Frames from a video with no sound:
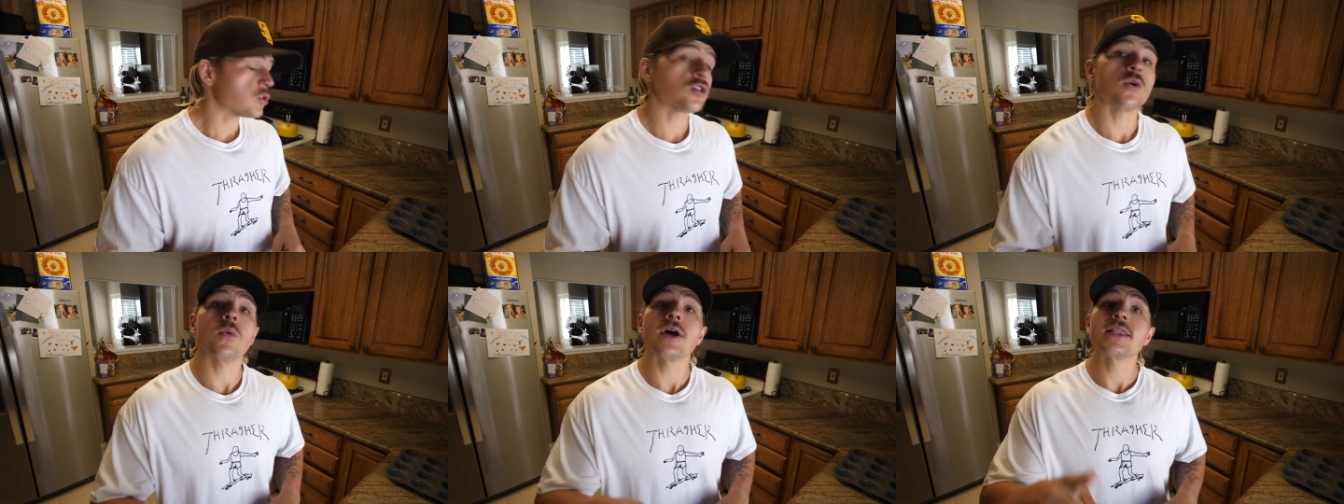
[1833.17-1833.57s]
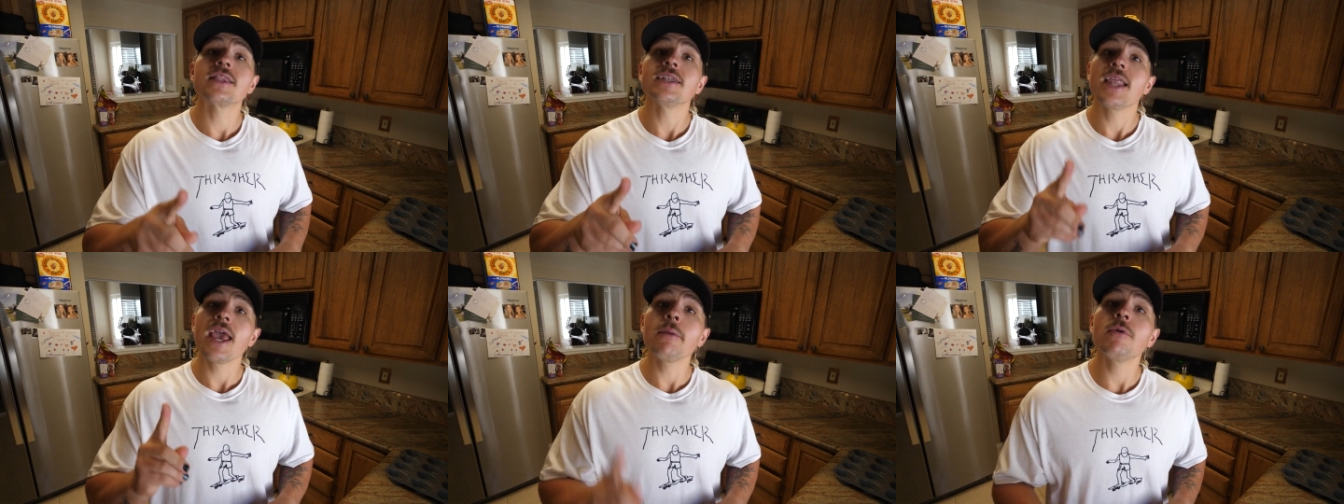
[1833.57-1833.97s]
So what
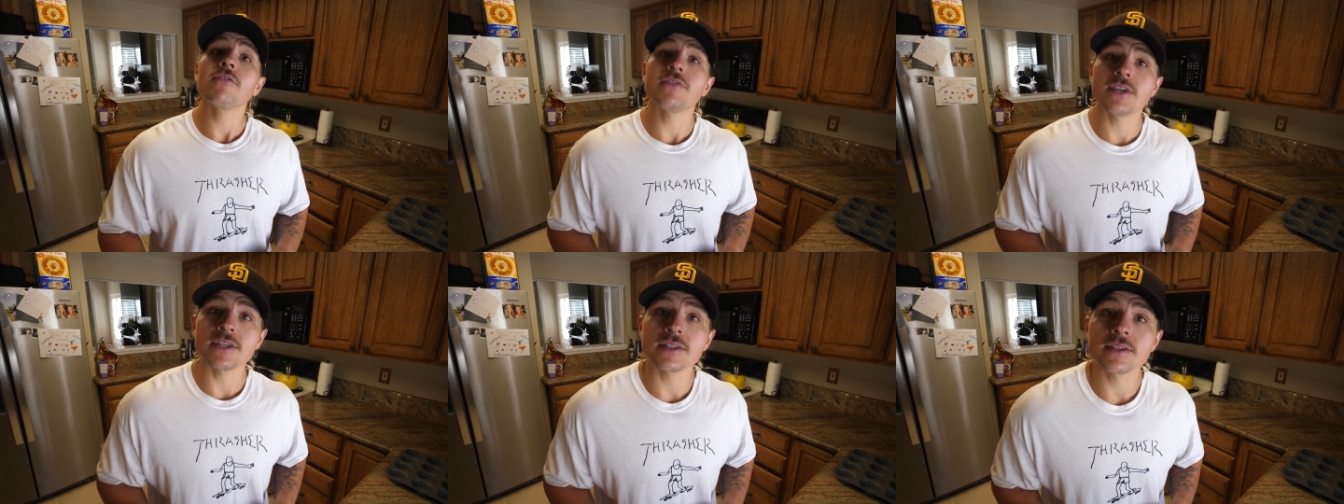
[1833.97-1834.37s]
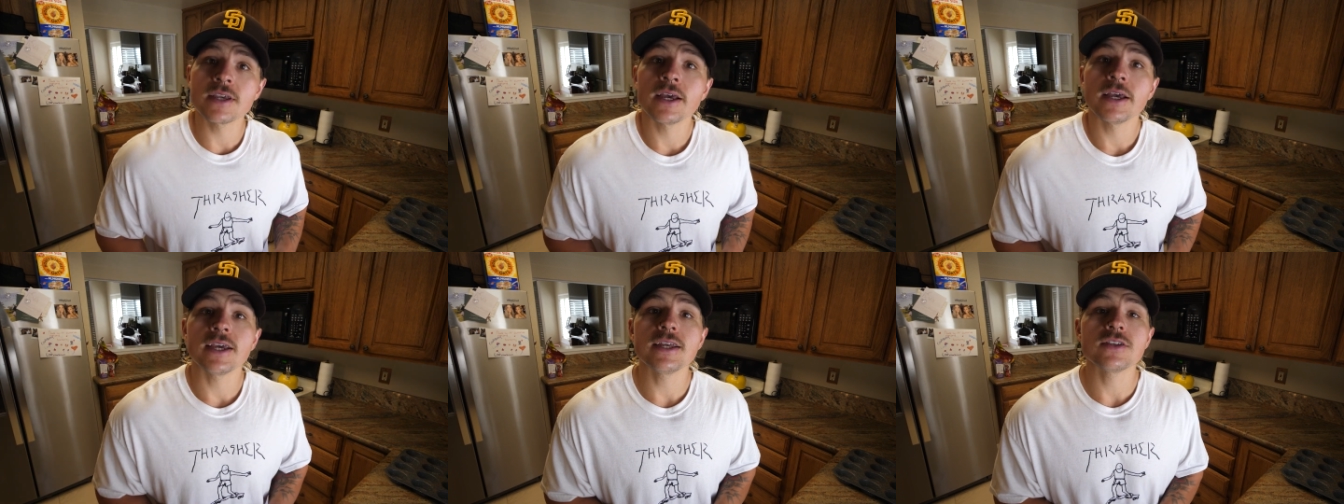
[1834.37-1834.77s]
the name of
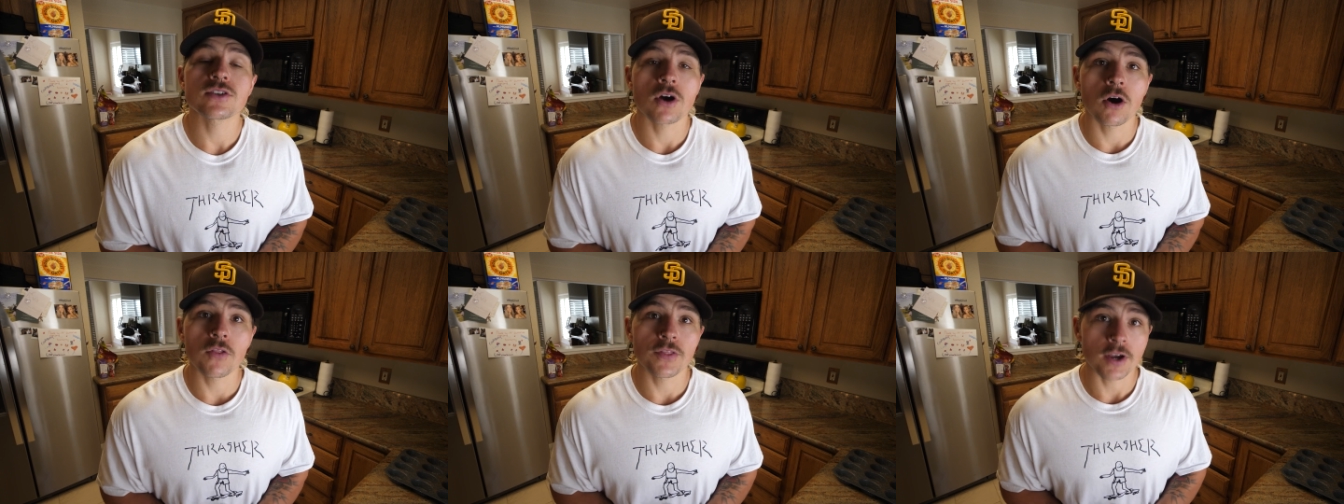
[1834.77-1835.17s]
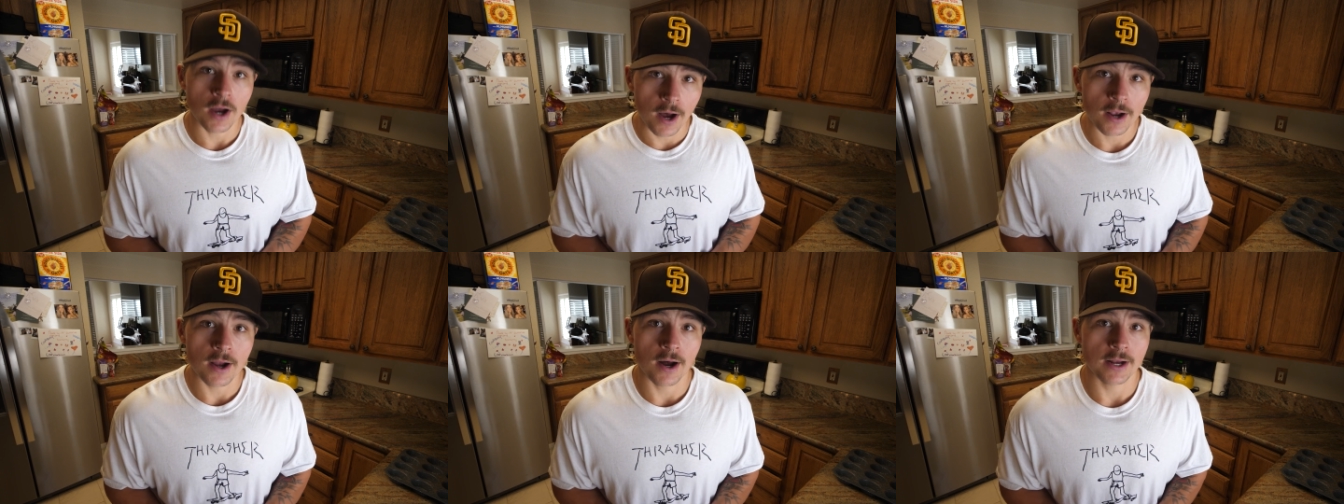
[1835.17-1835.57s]
this is called the
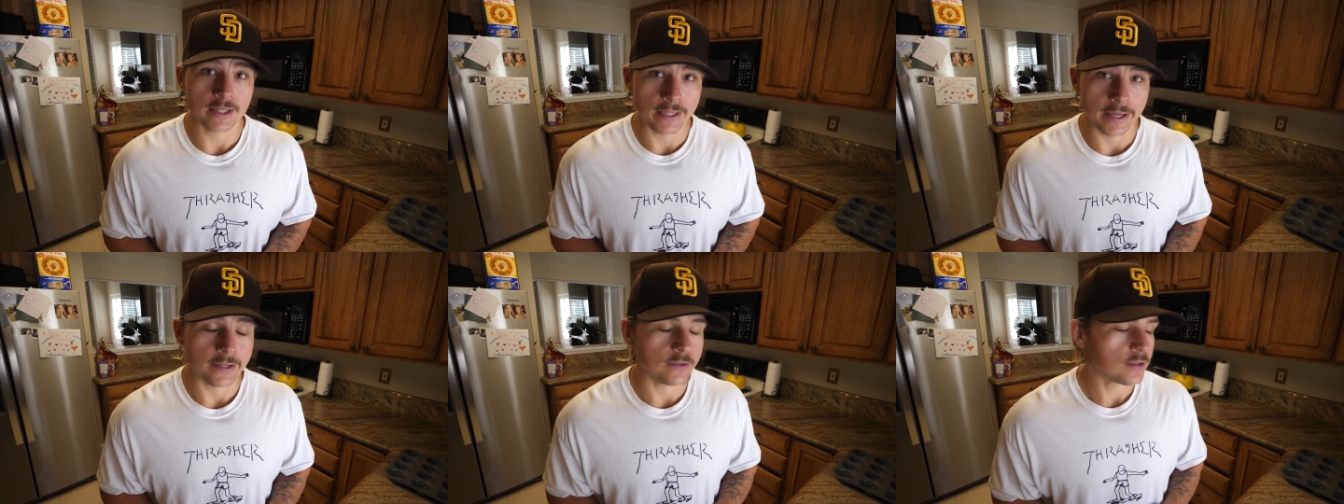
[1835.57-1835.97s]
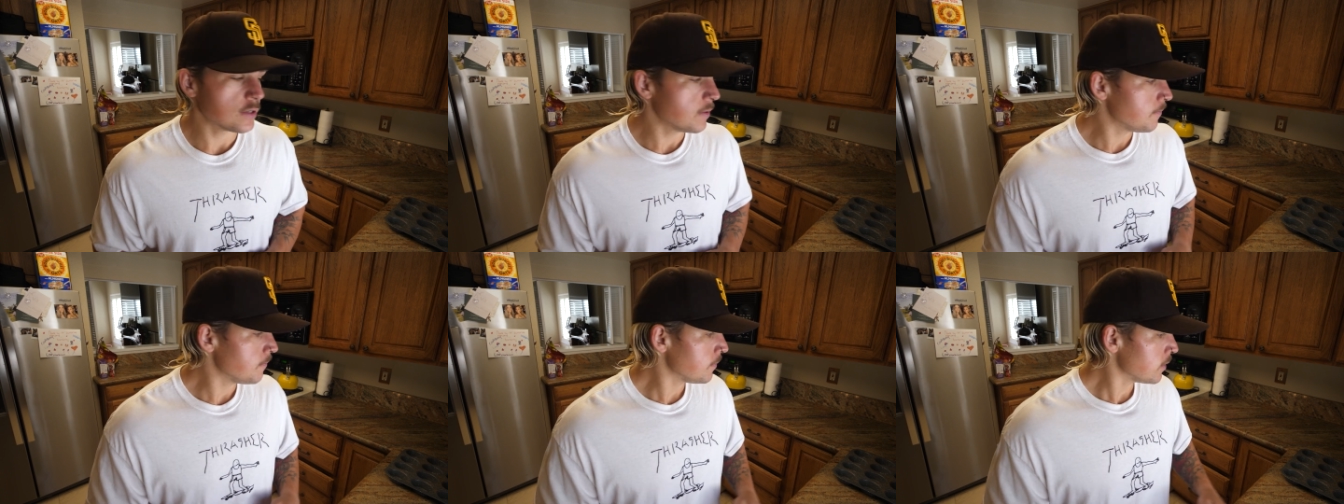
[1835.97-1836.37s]
Kaka
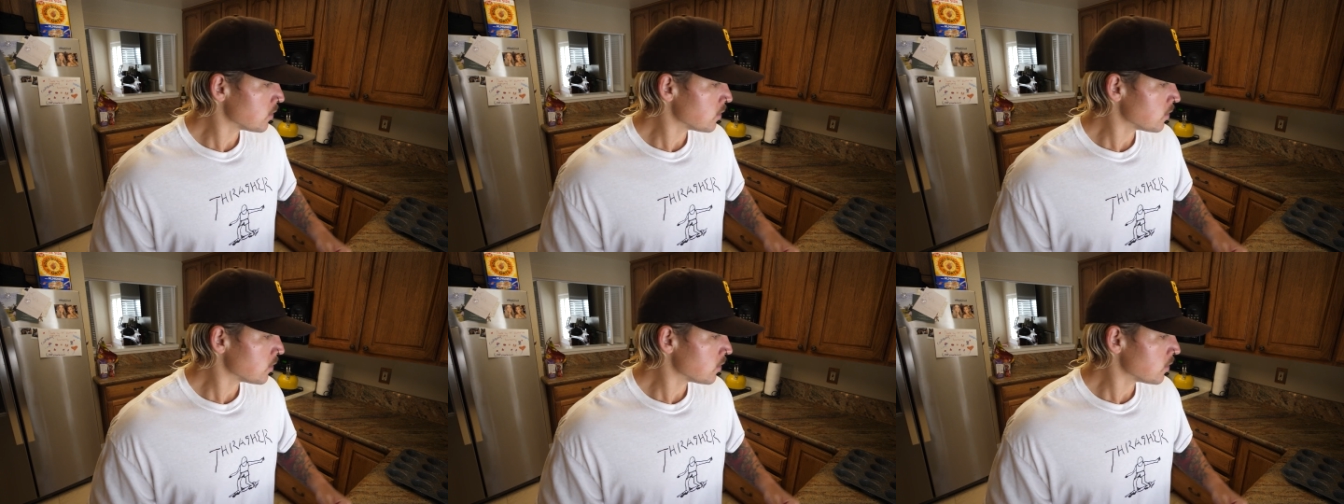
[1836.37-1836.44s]
Cleanse.